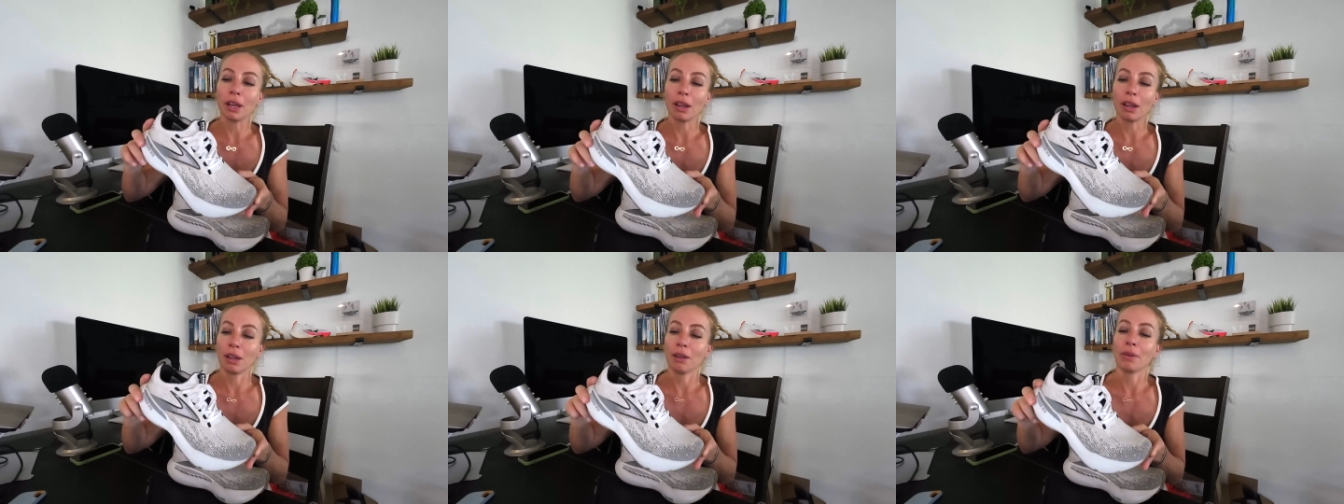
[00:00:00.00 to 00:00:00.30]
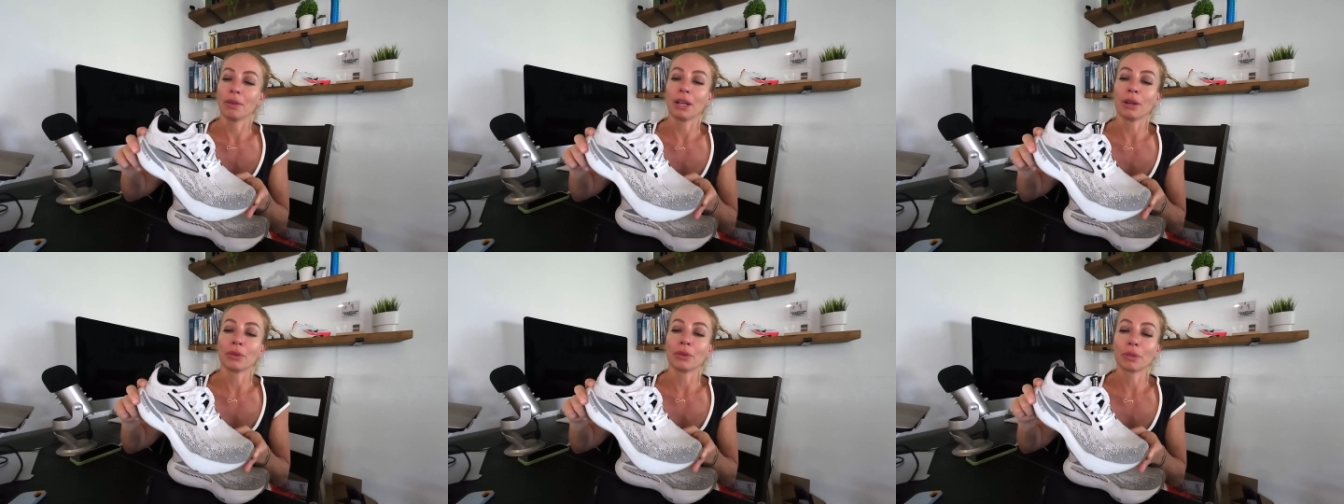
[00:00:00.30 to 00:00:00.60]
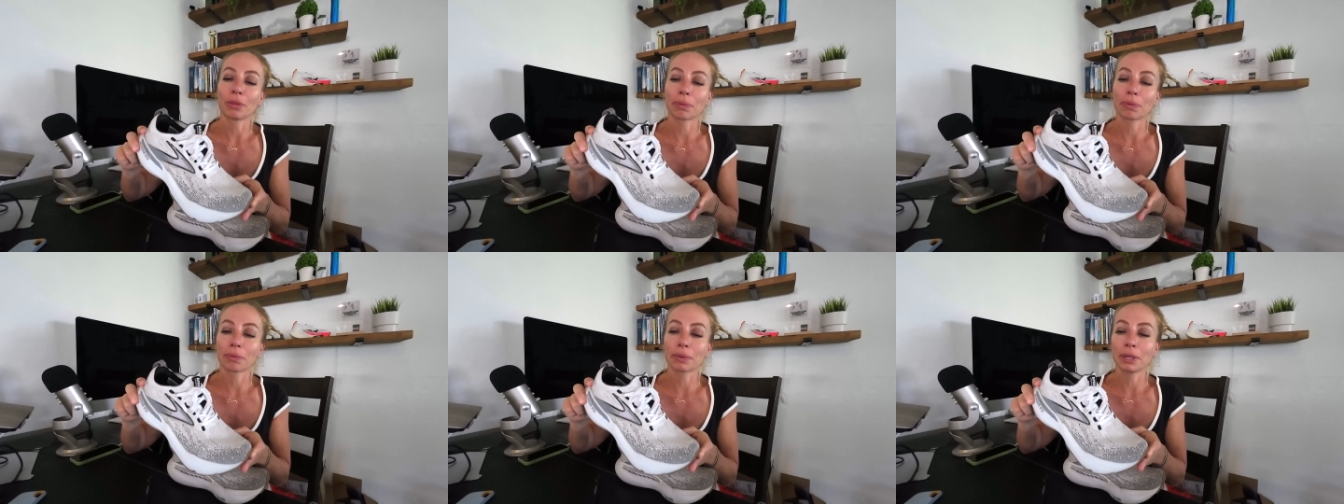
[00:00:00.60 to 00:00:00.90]

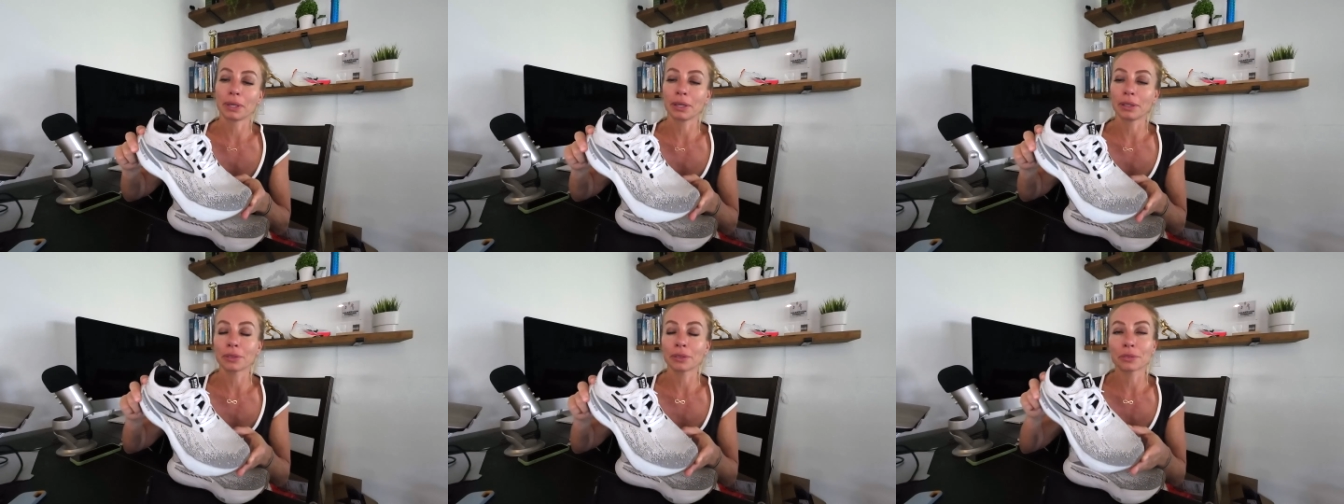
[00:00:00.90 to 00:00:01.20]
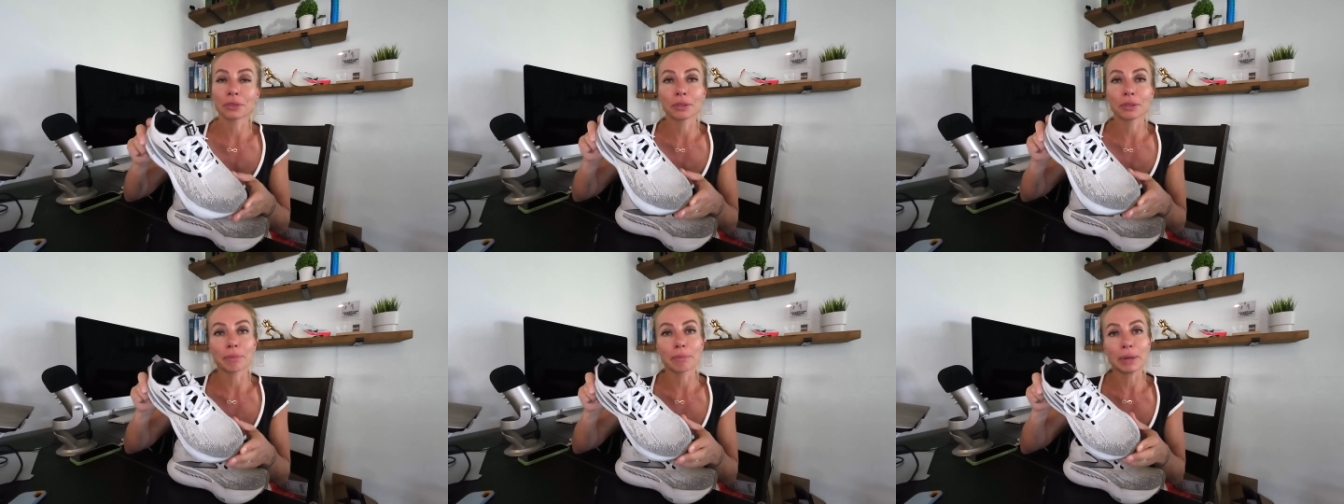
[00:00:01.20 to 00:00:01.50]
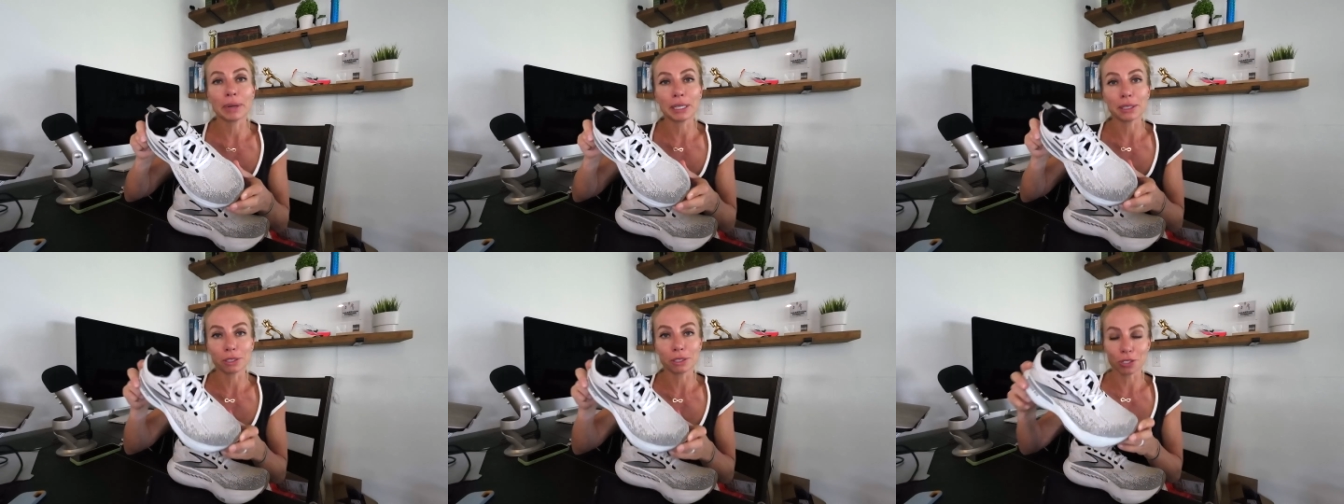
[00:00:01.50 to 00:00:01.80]
around 300
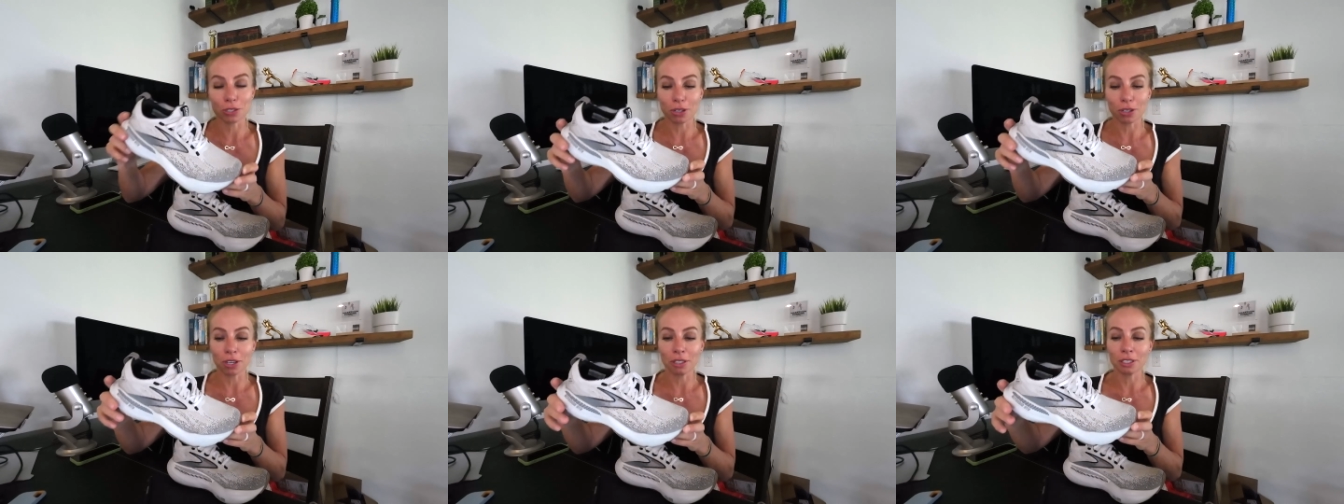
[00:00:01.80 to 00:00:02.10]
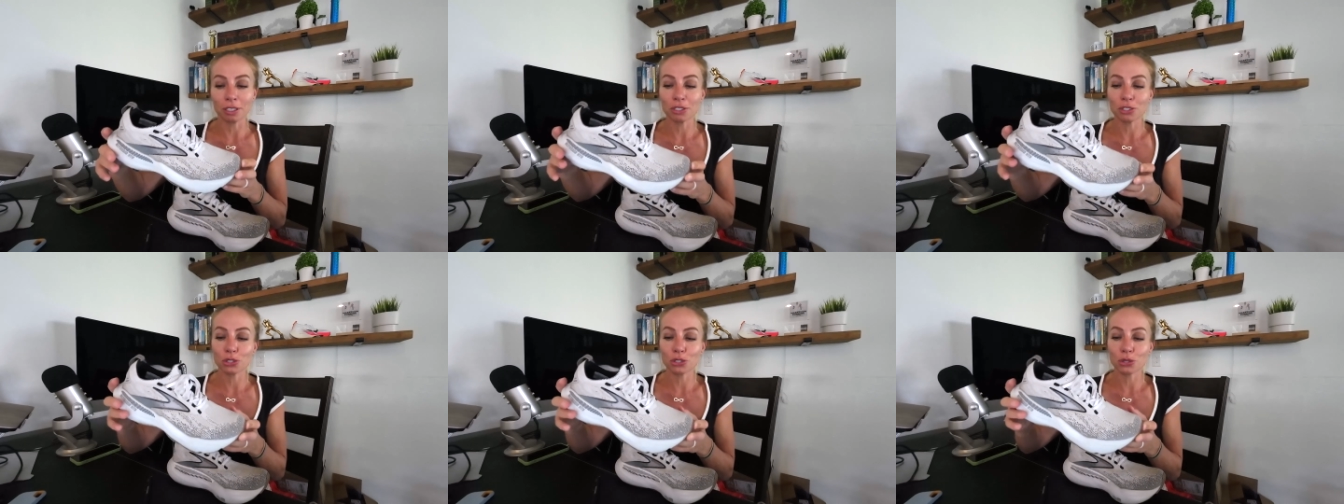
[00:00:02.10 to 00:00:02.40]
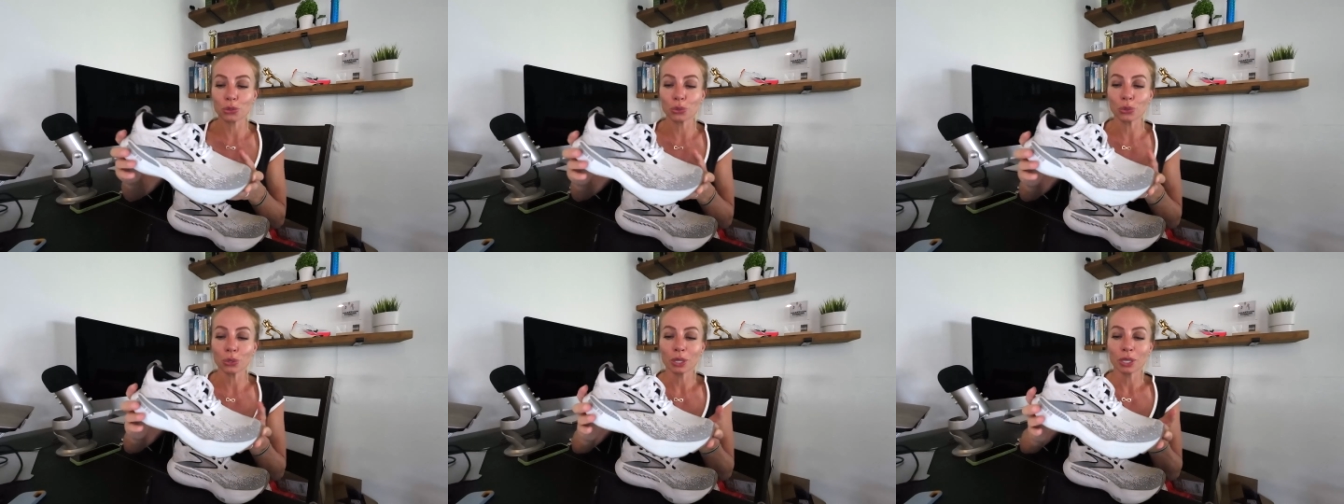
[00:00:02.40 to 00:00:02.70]
miles on the
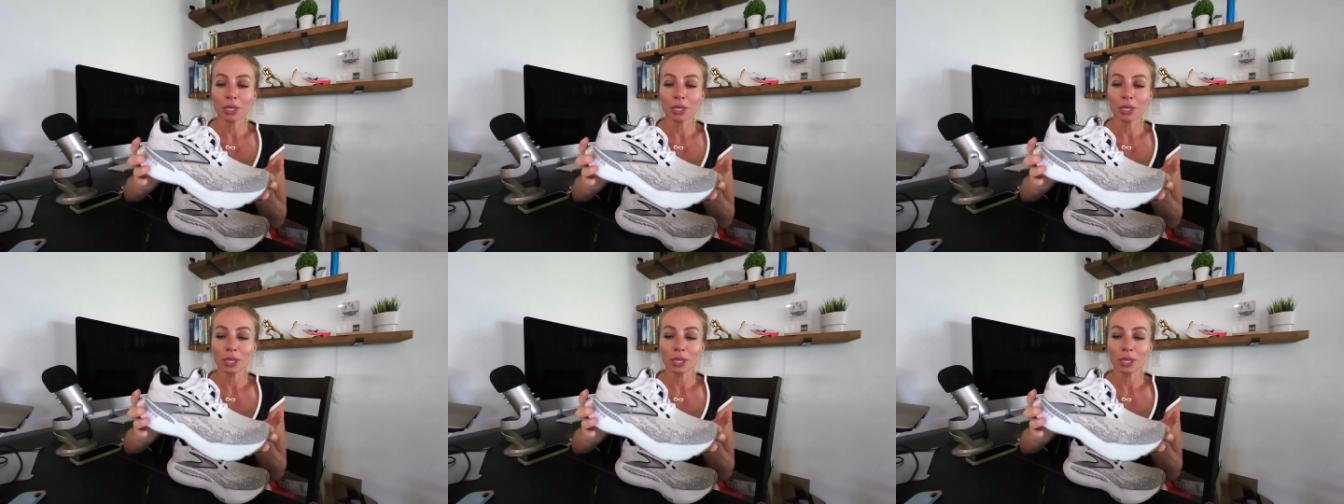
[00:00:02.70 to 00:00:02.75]
shoe.